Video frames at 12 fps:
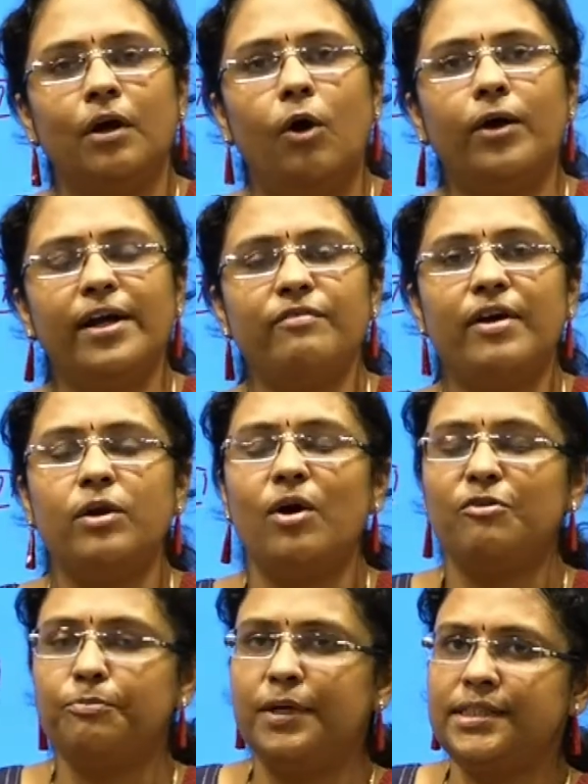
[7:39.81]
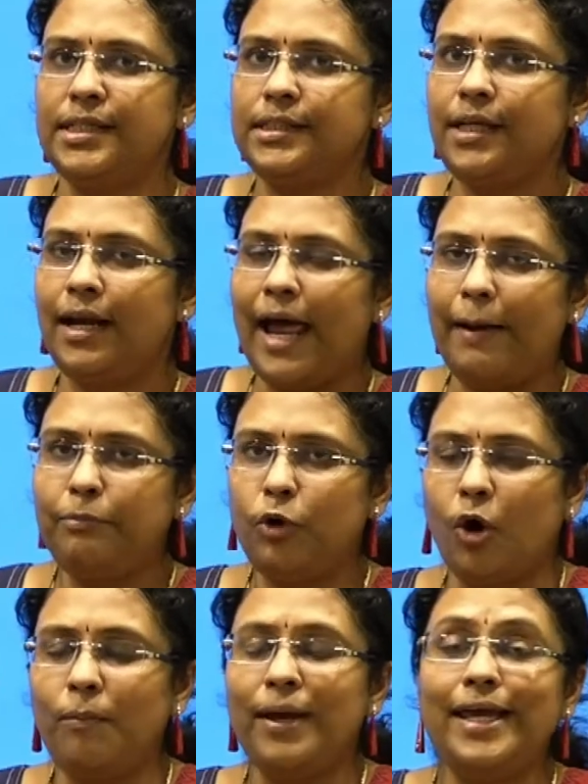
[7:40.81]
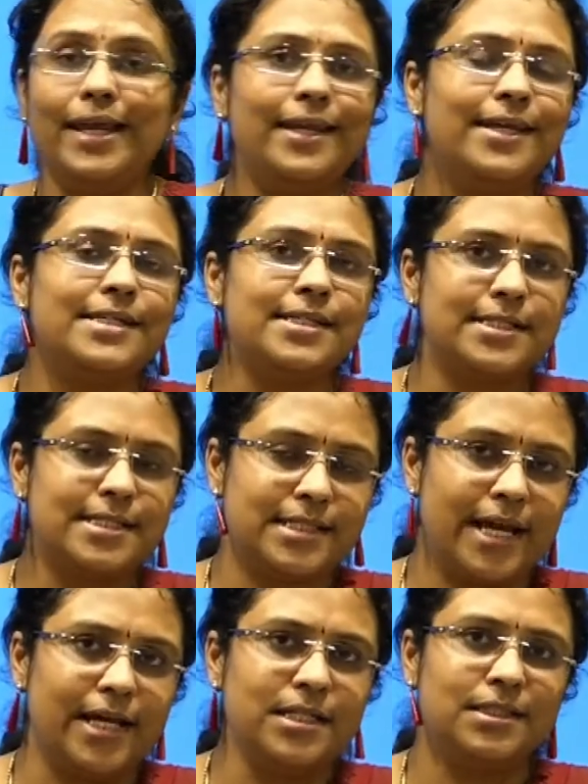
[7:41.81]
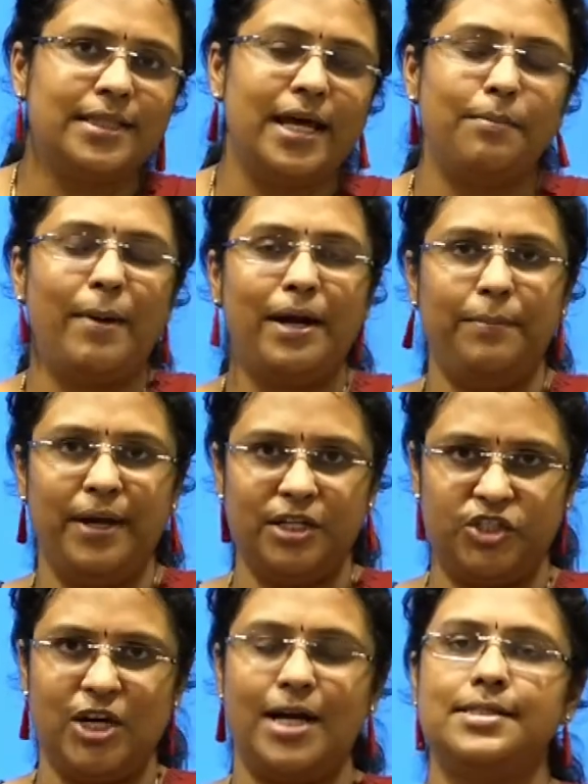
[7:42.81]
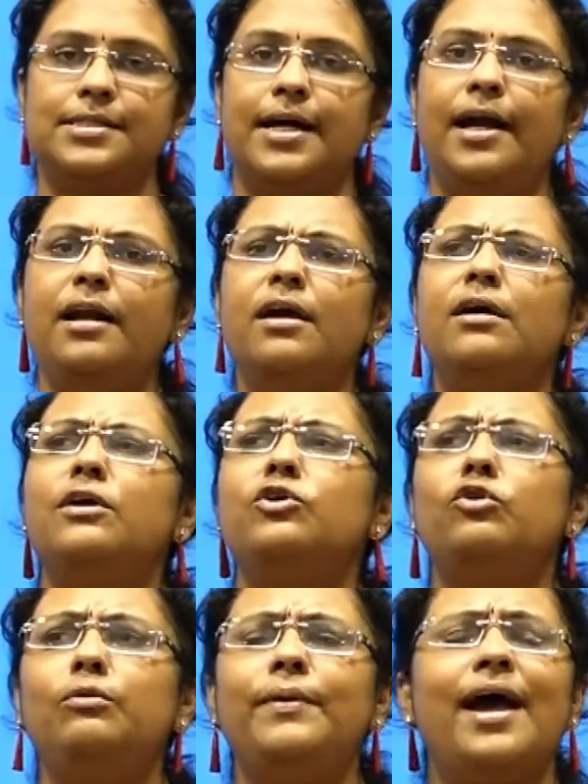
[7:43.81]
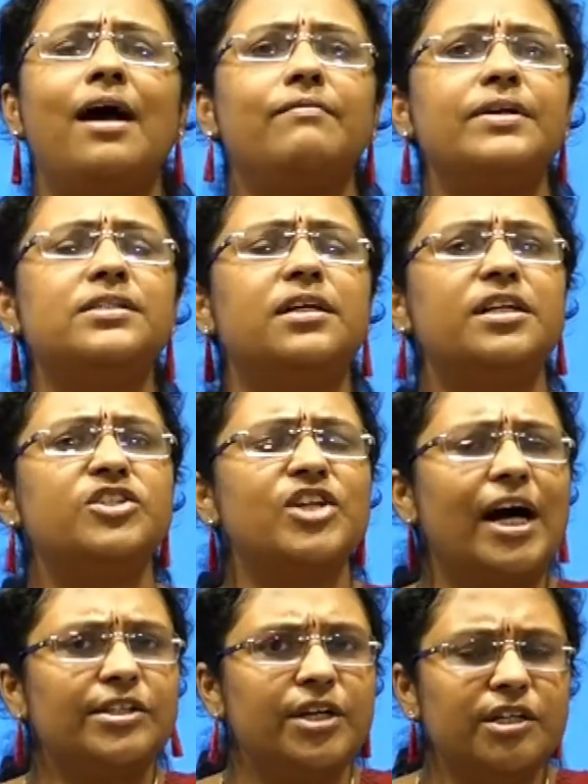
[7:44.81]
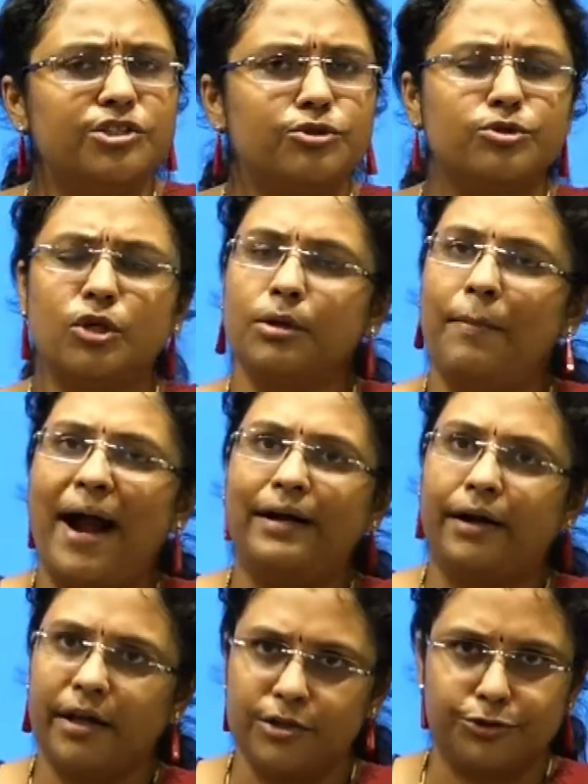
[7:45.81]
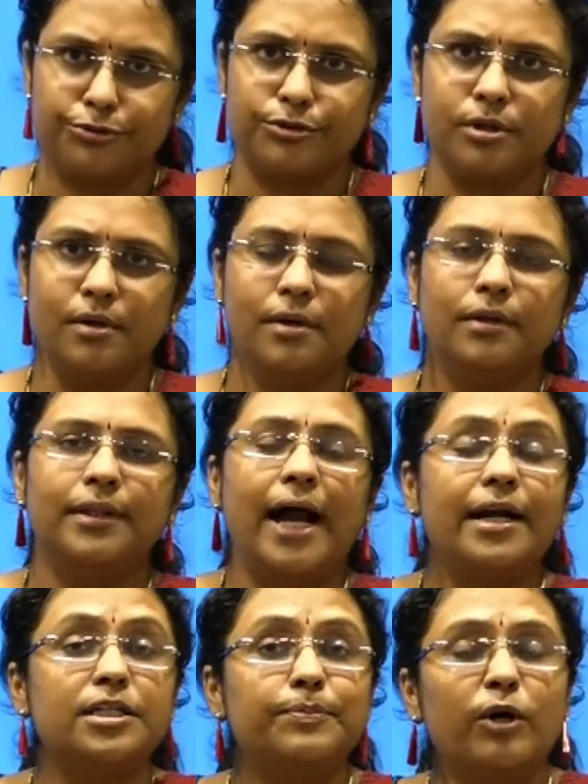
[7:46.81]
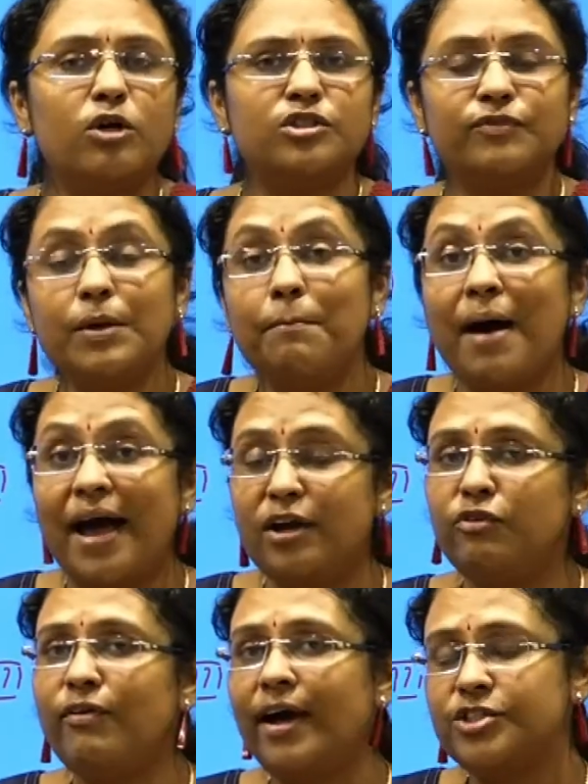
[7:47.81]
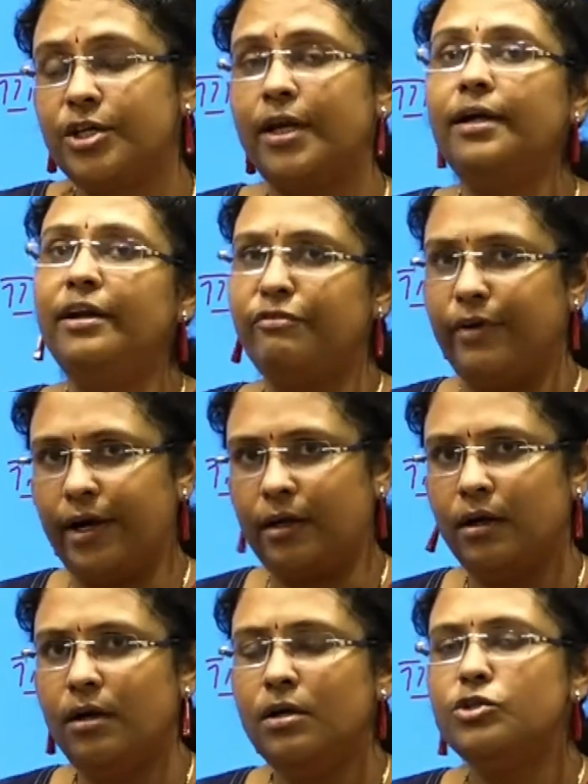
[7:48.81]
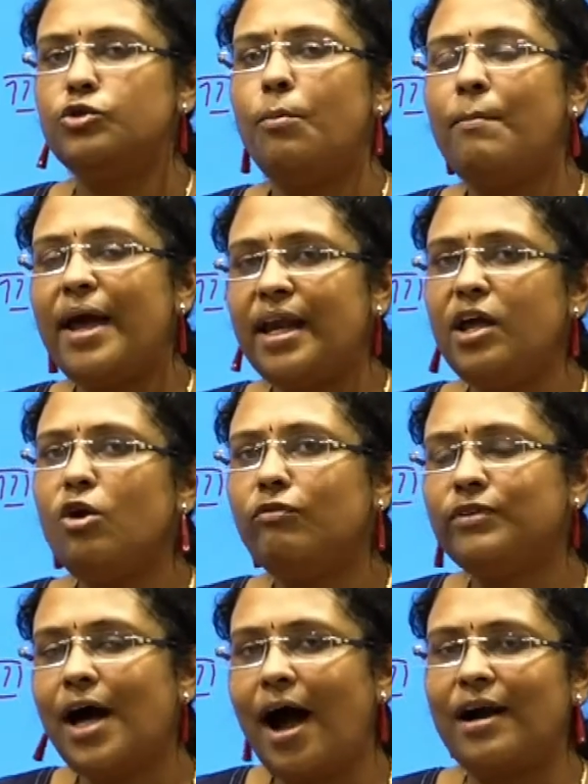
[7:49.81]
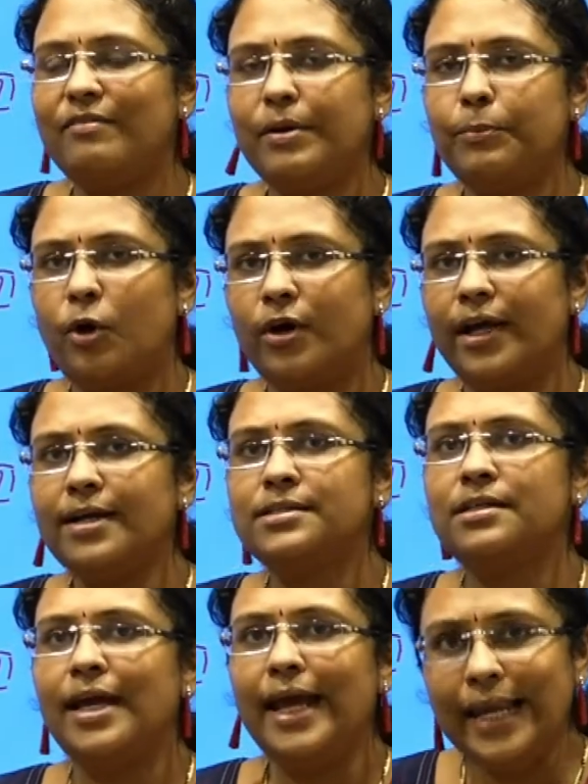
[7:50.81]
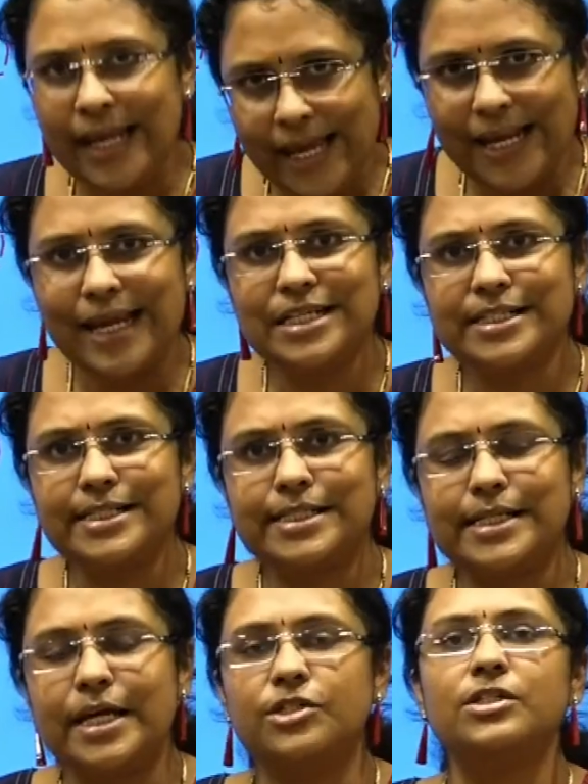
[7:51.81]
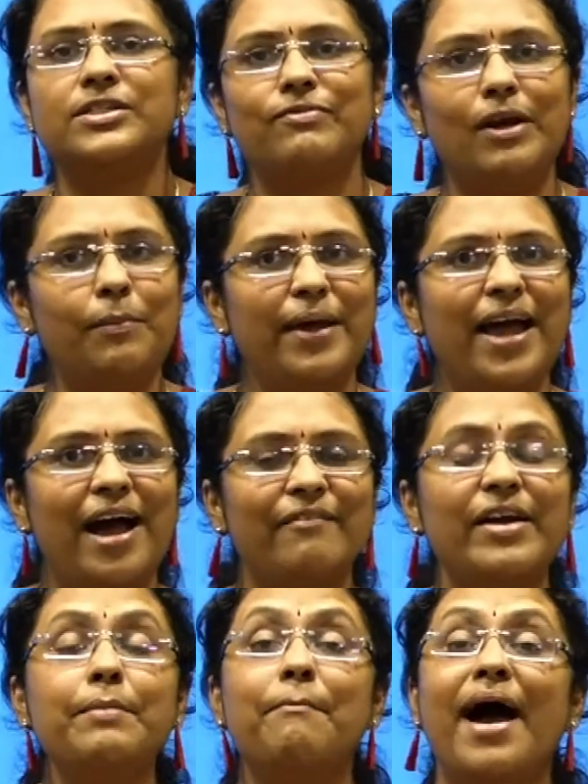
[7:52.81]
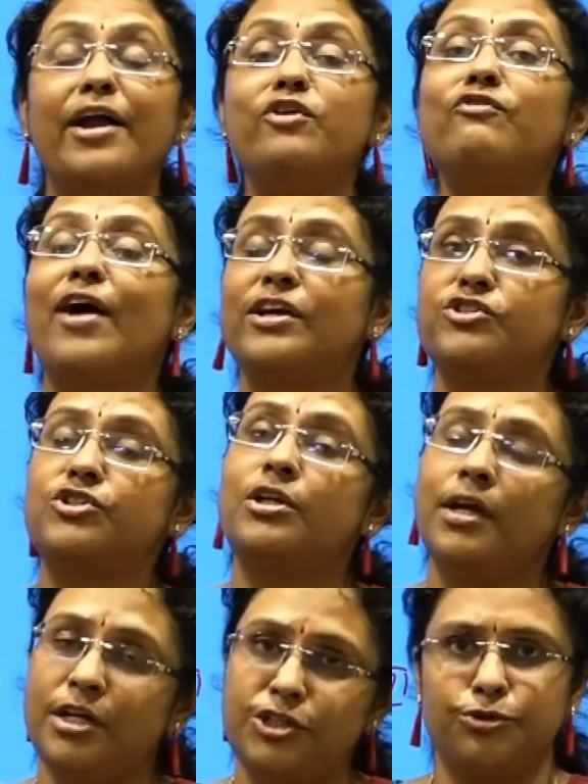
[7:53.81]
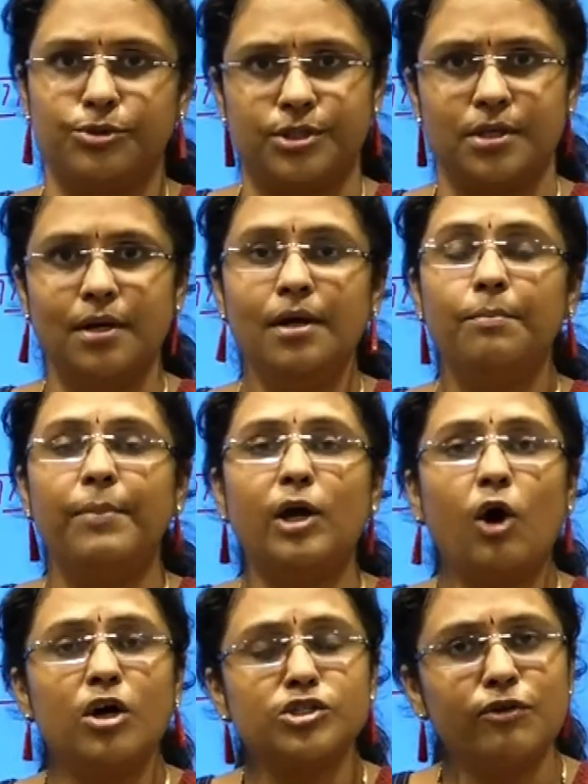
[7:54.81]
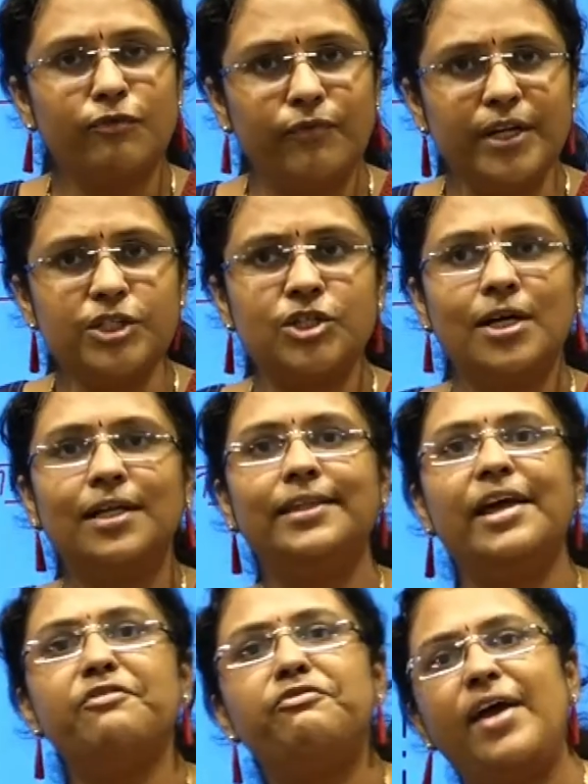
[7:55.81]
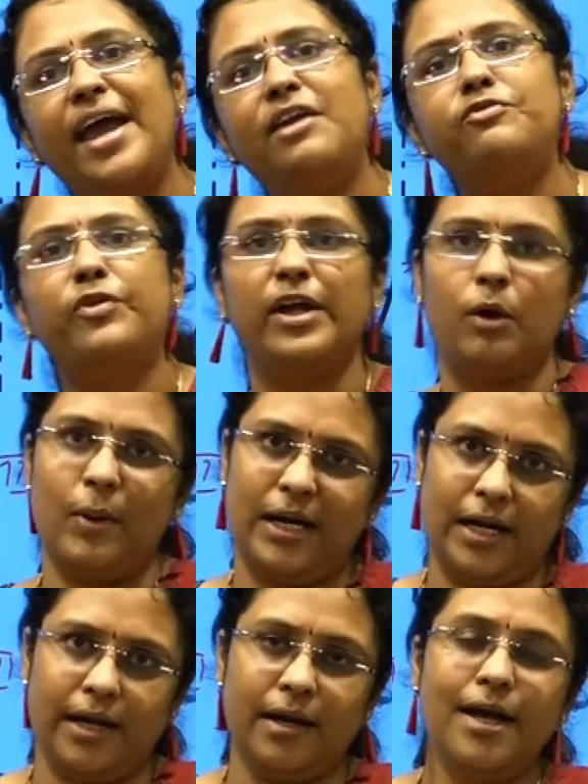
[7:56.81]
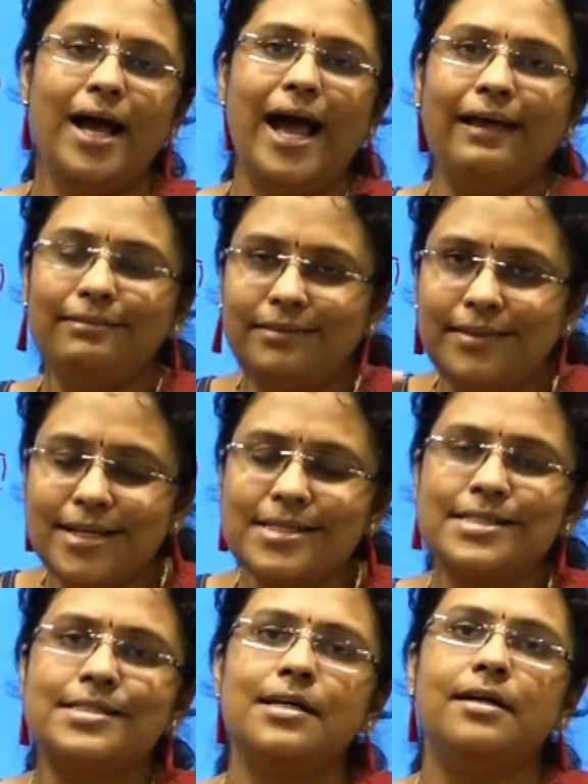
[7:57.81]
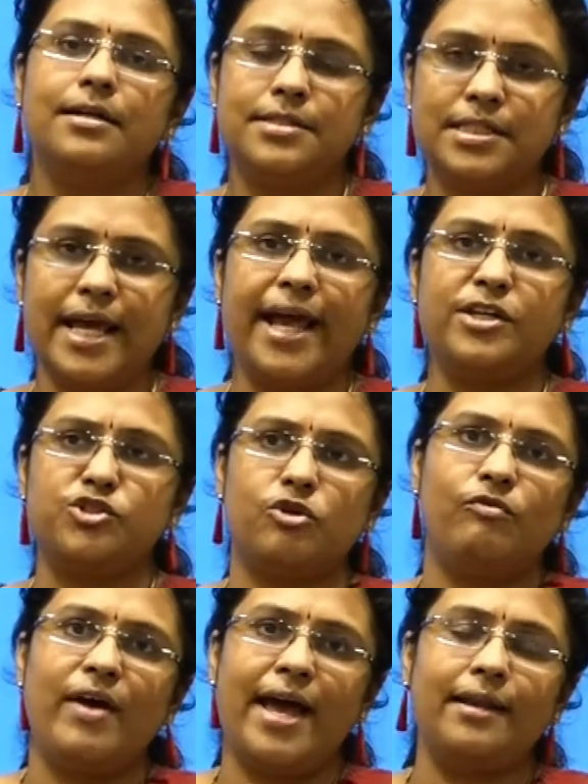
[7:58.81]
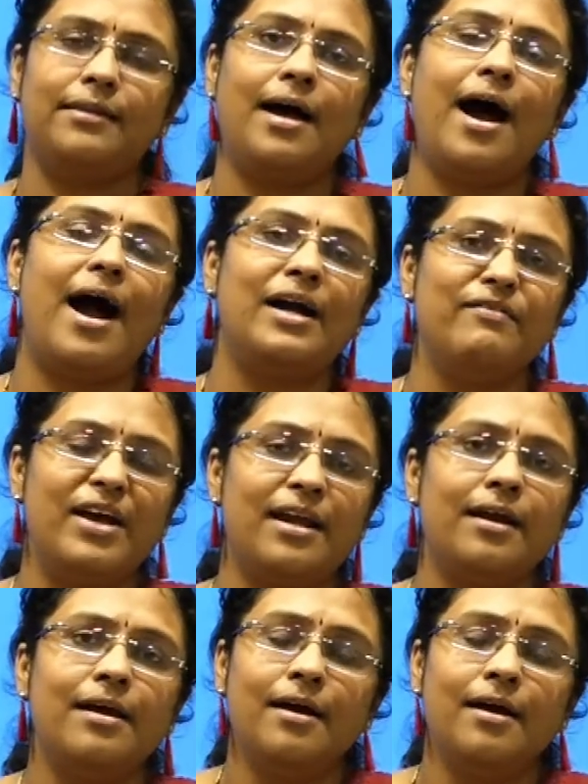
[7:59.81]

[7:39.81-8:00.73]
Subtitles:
Okay, when you have purchased a laptop, in initial stage, there might be a chance that you will be having certain charging issues or the battery issues. That is because of the manufacturing defect. So, many of the hardware products in initial stages will be having manufacture issues because of which they fail frequently. And this stage where the hardware